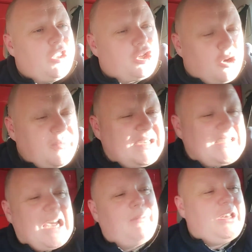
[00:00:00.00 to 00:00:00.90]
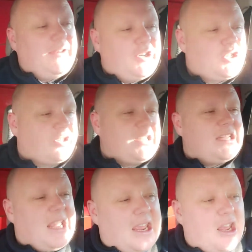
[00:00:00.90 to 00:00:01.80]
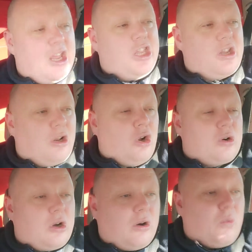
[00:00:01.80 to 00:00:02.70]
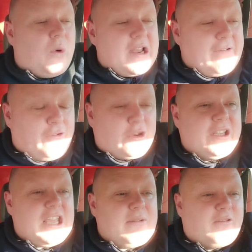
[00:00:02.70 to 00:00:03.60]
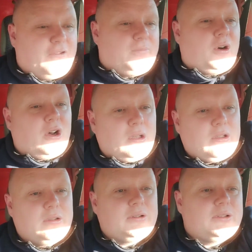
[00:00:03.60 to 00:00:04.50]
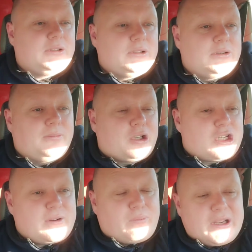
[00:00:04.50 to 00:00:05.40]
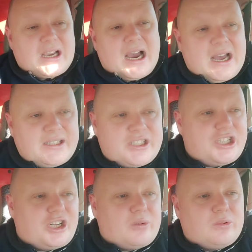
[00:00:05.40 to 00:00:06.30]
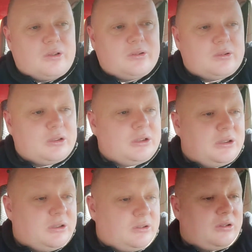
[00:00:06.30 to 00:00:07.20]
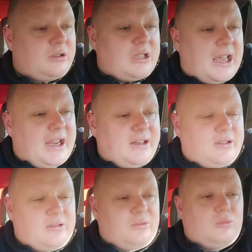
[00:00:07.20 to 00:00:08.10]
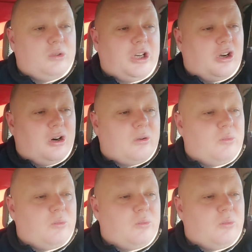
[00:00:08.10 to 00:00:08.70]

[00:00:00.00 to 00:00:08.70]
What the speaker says: There comes a time when you just got to say, look, win a fucking game of football. Because if we can't soon, then, you know,